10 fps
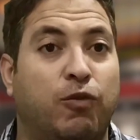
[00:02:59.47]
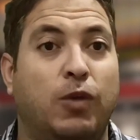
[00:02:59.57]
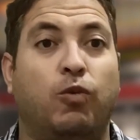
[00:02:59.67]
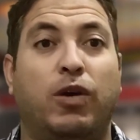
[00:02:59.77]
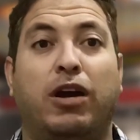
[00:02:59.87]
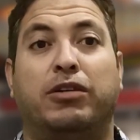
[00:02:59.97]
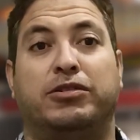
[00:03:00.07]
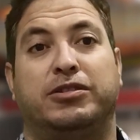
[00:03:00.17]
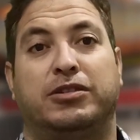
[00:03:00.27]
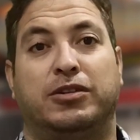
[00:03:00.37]
one
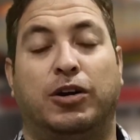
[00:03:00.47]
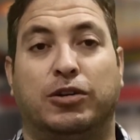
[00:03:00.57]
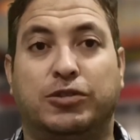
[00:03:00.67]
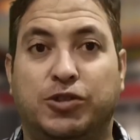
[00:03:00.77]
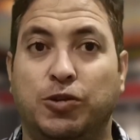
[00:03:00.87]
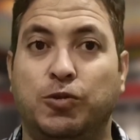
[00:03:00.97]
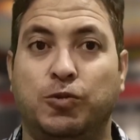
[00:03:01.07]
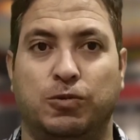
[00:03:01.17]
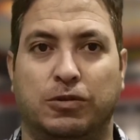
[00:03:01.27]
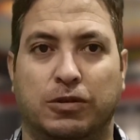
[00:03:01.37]
word or two.